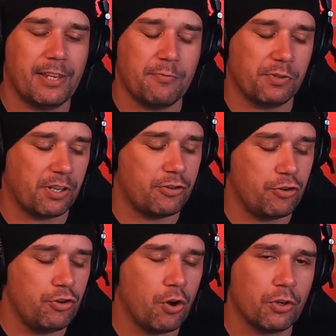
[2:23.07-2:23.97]
It was
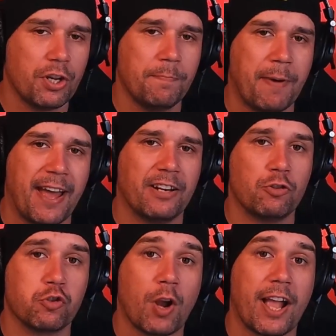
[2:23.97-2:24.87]
not a bad
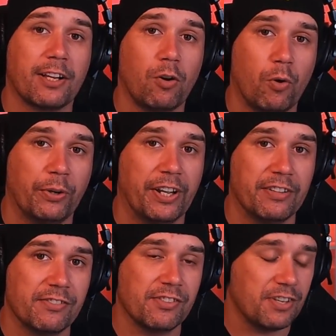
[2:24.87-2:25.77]
track on
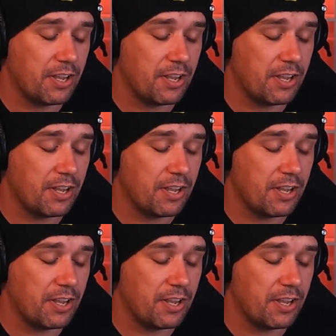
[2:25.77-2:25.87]
it.